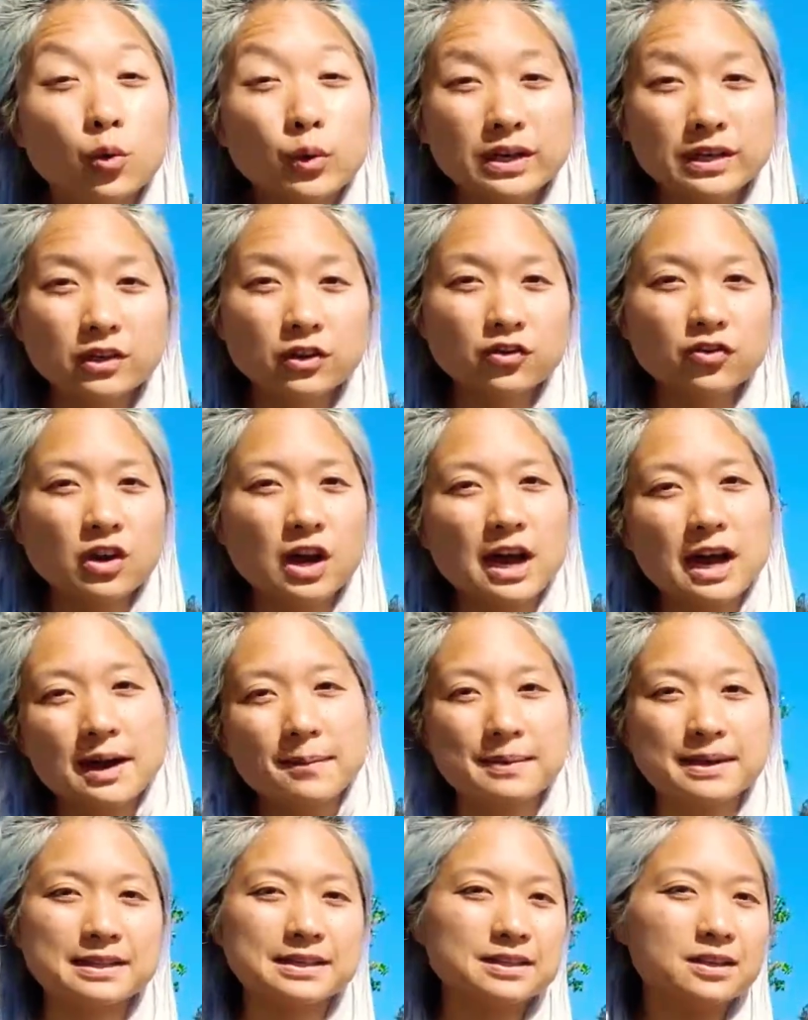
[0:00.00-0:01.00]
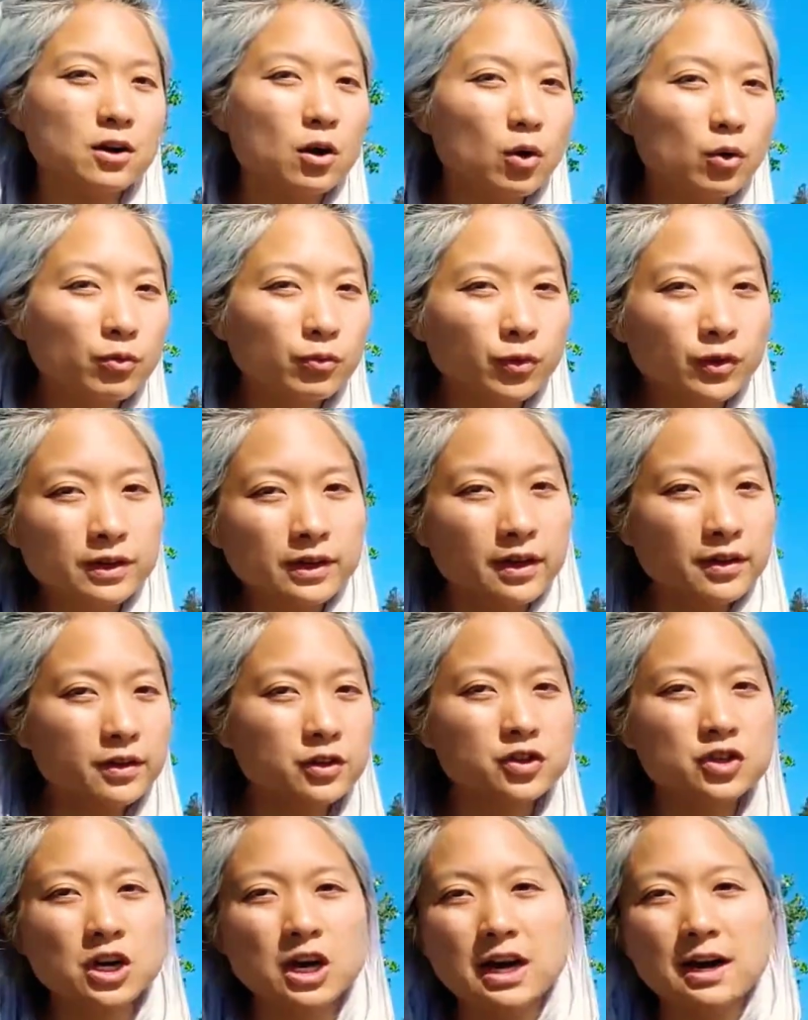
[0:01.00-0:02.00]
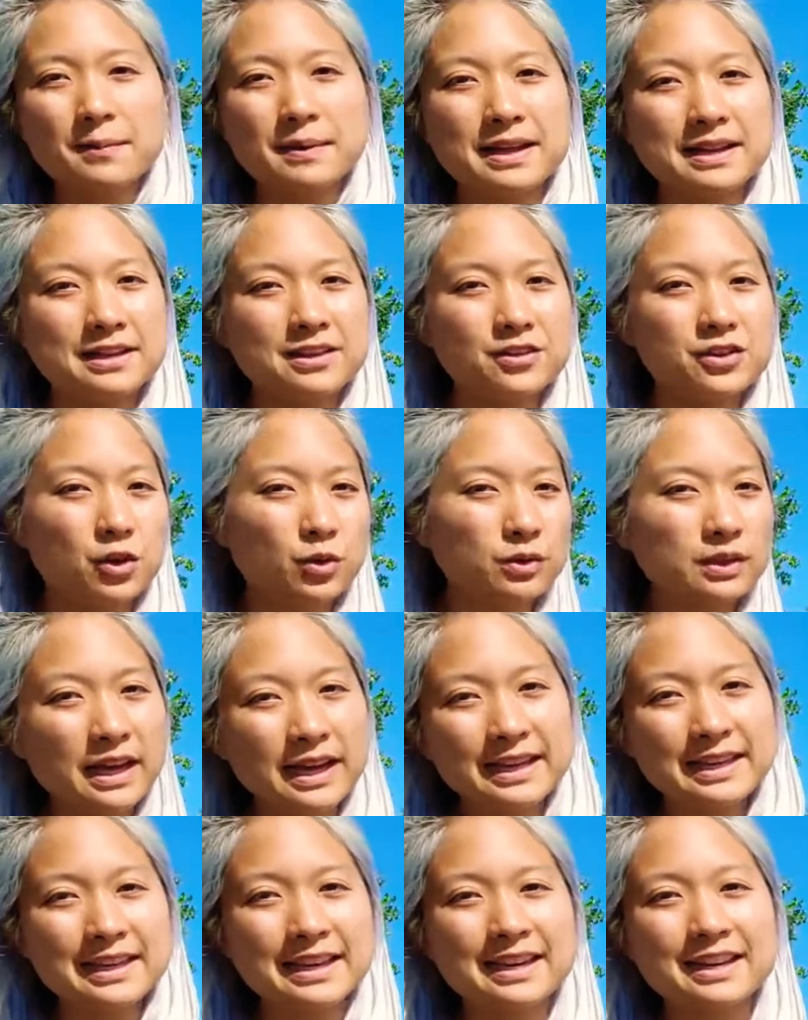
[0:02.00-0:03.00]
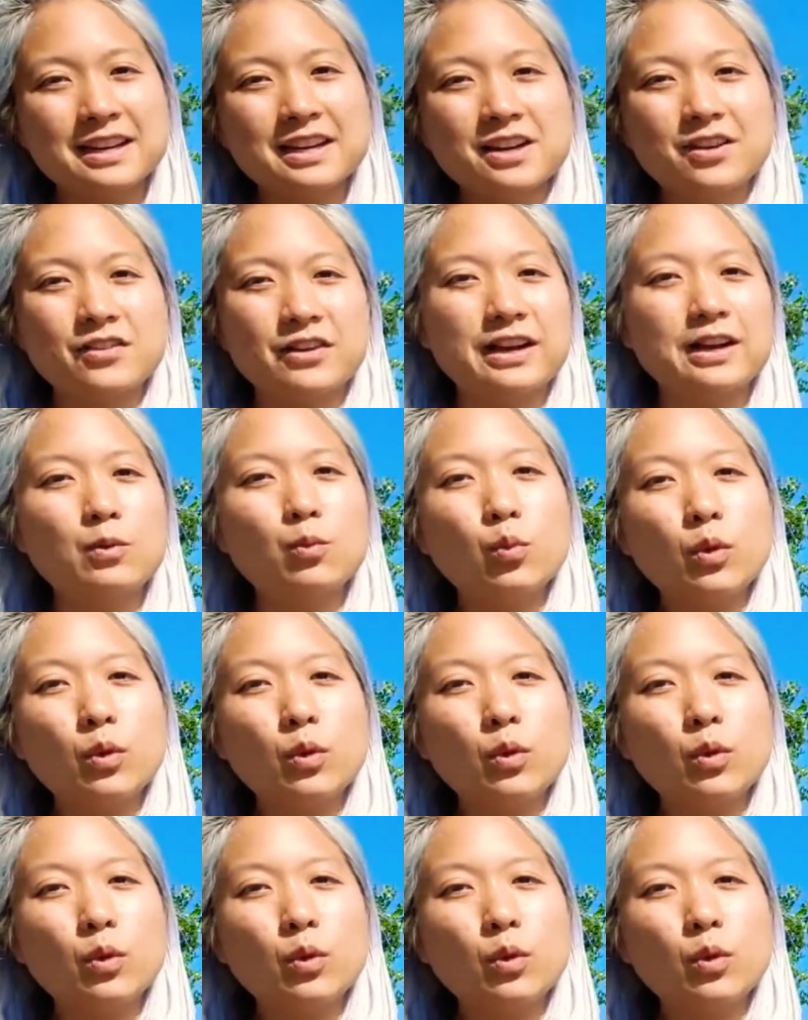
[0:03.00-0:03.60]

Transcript: quit your job and go for another job and you don't like it, right?